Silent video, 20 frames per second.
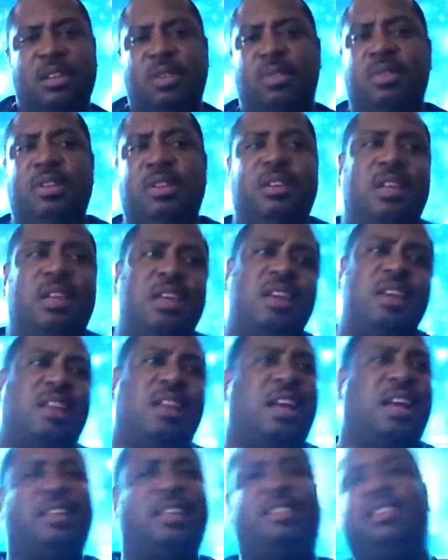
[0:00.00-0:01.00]
on it. And
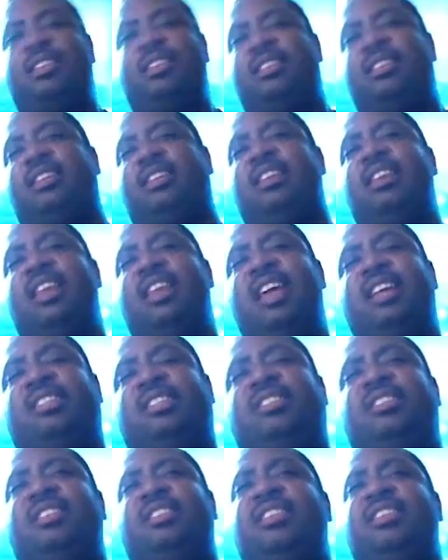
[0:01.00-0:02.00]
like I said, the
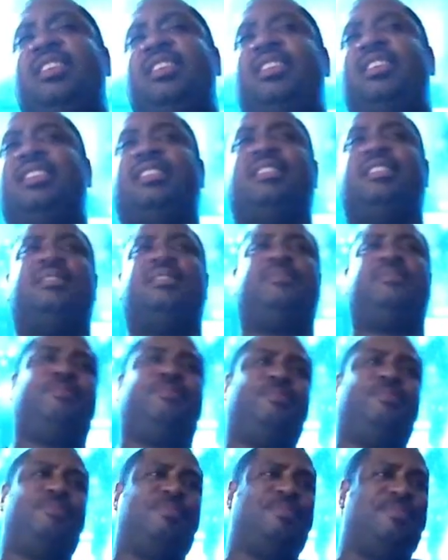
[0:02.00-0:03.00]
connection is
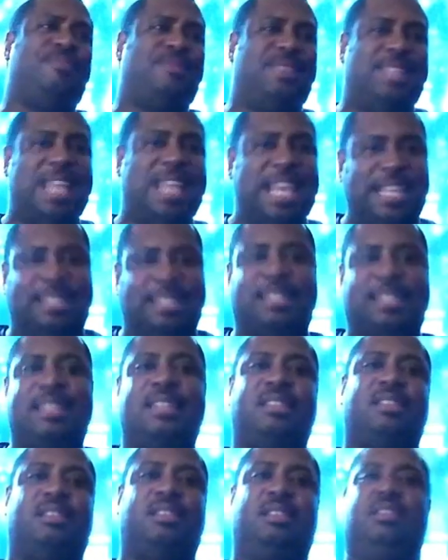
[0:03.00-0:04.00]

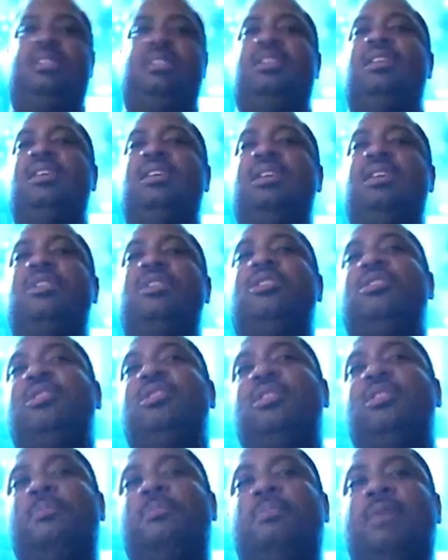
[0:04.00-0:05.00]
decent,
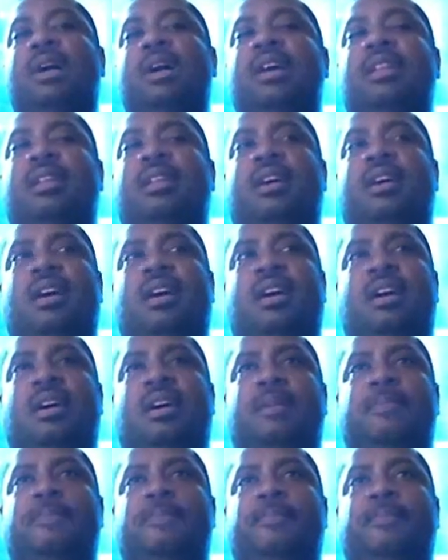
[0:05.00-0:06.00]
but. Uh,